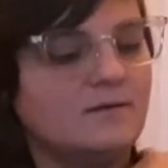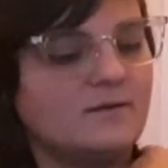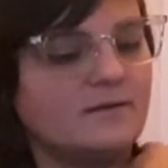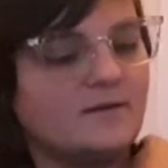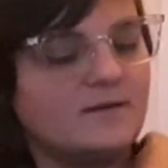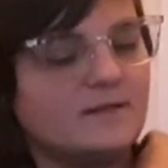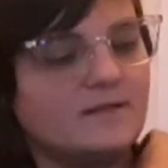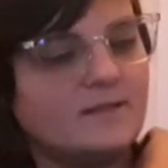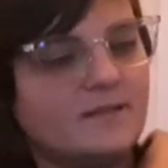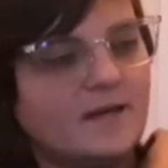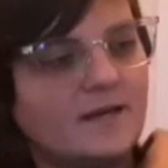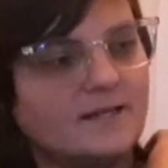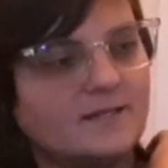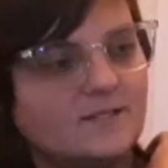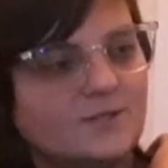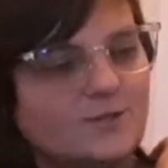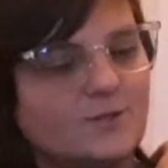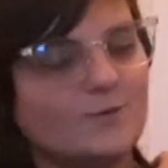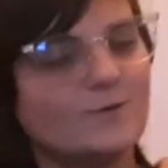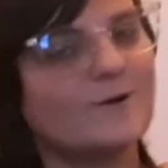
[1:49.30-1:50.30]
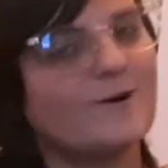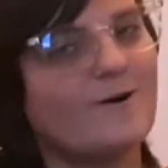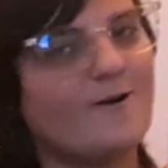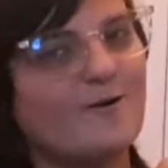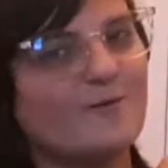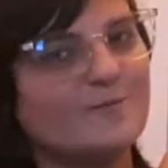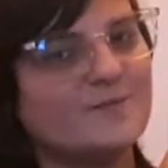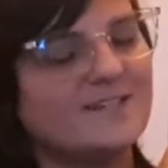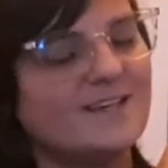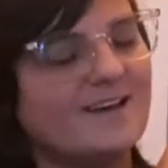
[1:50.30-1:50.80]
get that to
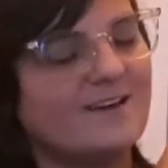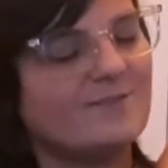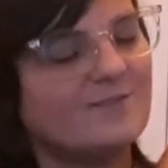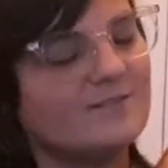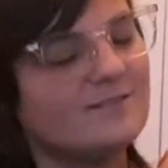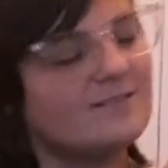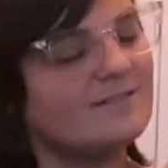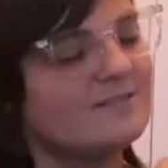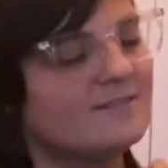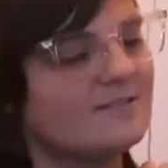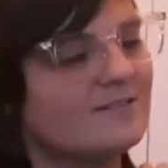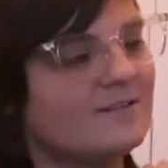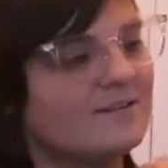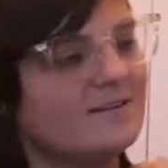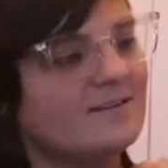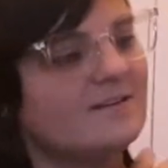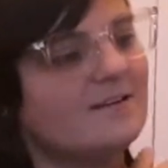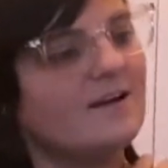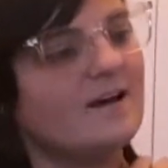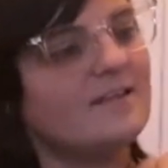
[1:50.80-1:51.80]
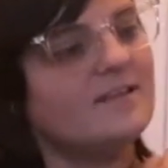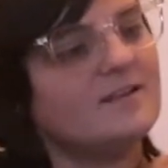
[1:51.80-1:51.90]
calm down. And